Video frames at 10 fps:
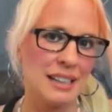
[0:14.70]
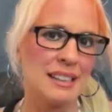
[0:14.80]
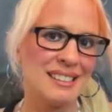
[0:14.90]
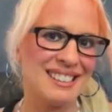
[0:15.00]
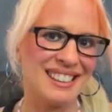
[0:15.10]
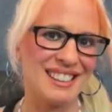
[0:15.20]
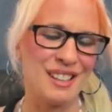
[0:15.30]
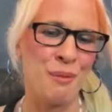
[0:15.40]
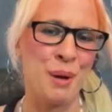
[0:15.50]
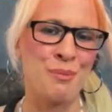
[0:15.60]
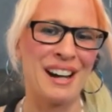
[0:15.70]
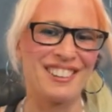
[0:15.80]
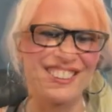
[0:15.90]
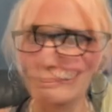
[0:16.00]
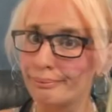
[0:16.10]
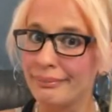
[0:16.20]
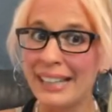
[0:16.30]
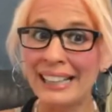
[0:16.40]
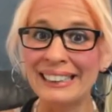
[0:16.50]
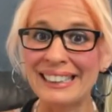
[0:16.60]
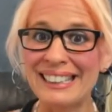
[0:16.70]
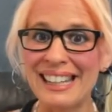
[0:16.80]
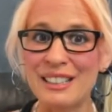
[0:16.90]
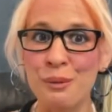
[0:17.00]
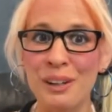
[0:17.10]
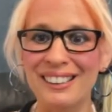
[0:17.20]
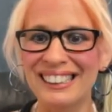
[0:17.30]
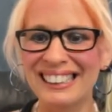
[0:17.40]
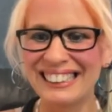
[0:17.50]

see it in the web browser. Let's get to work.